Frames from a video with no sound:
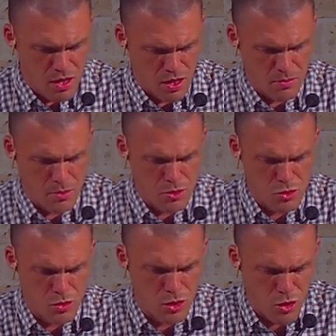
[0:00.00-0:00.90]

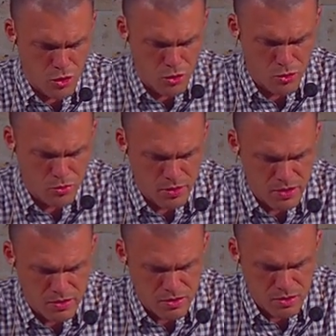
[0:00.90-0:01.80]
to a God who
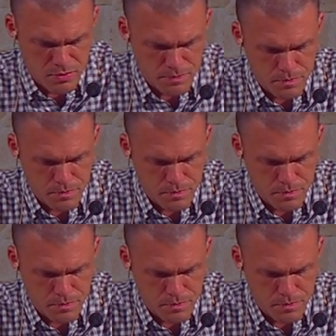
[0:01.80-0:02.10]
listens.